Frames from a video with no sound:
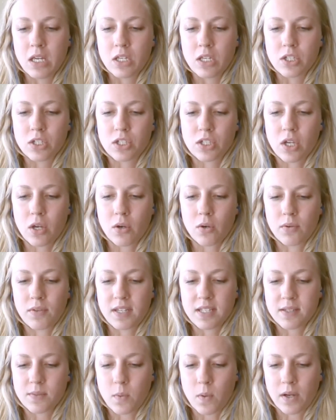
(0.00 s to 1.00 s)
So
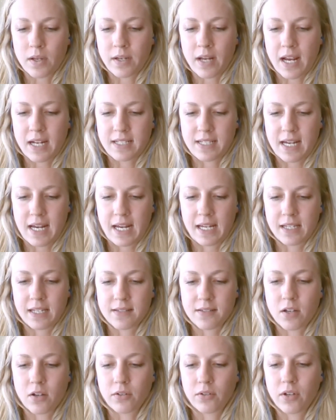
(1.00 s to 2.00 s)
this one I take is
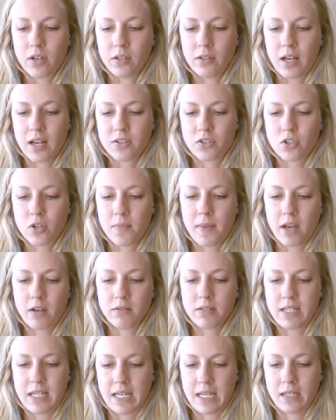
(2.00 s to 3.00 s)
called Colostrum
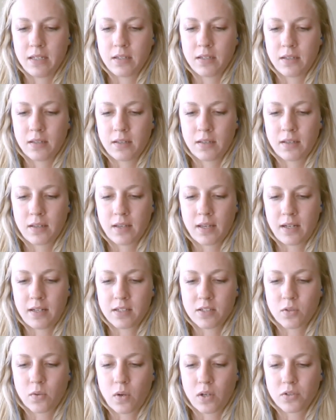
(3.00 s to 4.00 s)
LD, and
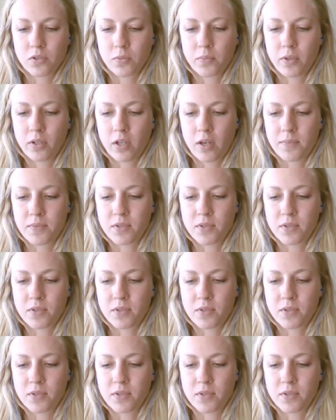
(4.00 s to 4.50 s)
it's quadruple